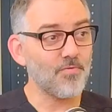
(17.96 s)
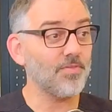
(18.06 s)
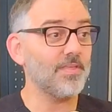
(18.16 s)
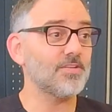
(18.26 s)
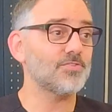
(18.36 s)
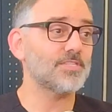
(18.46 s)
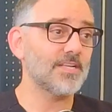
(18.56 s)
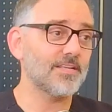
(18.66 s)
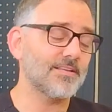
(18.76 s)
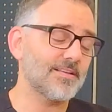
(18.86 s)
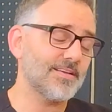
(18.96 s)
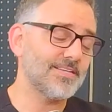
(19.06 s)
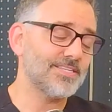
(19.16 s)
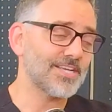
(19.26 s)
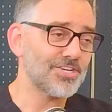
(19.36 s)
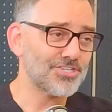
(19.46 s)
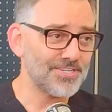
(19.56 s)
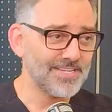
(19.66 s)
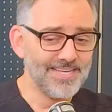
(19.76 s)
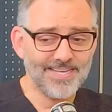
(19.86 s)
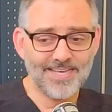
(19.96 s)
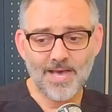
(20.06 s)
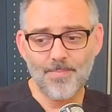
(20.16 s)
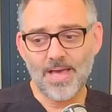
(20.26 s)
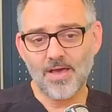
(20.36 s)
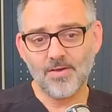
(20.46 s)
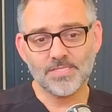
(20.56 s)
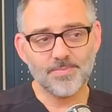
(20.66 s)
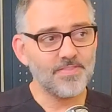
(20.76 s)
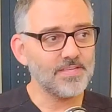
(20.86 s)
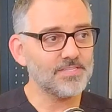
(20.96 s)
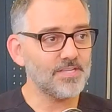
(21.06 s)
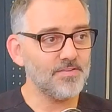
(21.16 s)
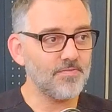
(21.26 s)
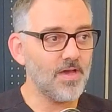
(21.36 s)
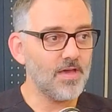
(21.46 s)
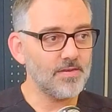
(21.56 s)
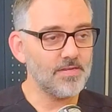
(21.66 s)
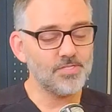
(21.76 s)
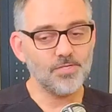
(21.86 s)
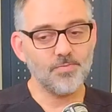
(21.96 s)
really interesting discussion about some of the things that you've gotten into